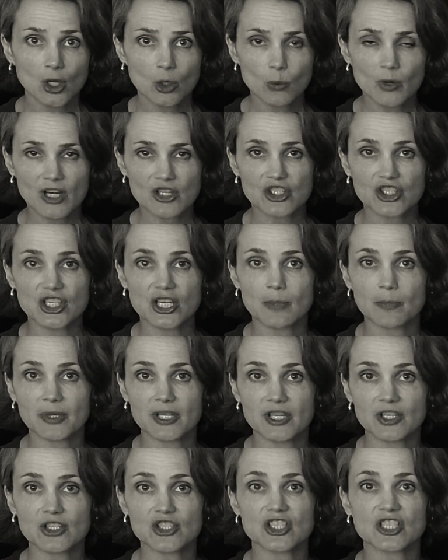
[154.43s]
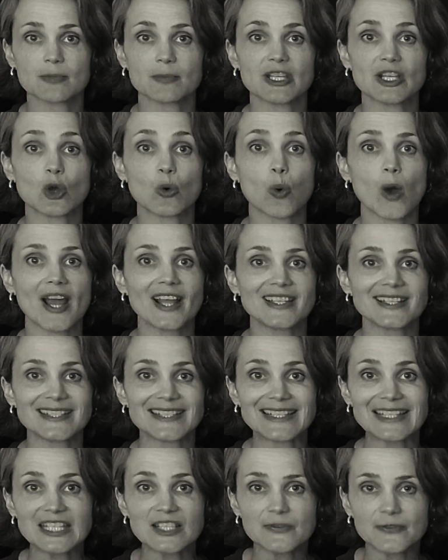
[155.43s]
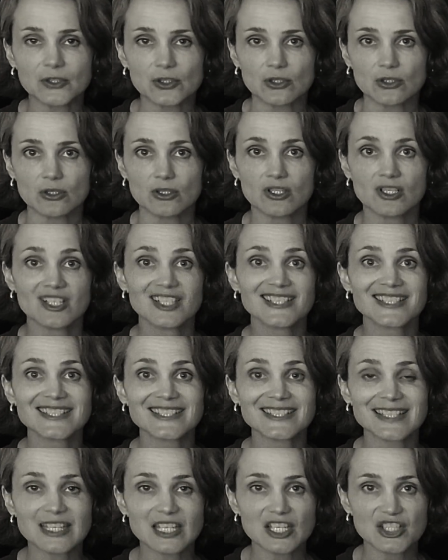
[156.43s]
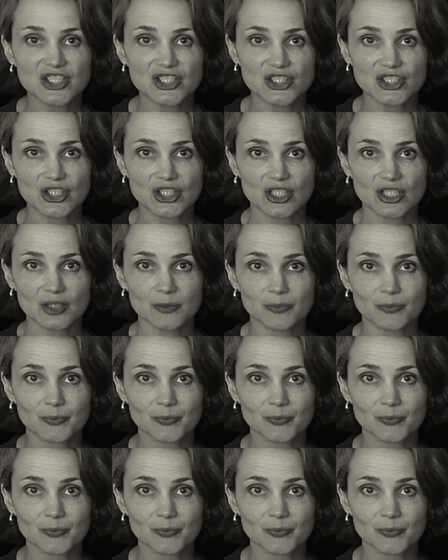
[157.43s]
where she appears to be quite evil, sinister.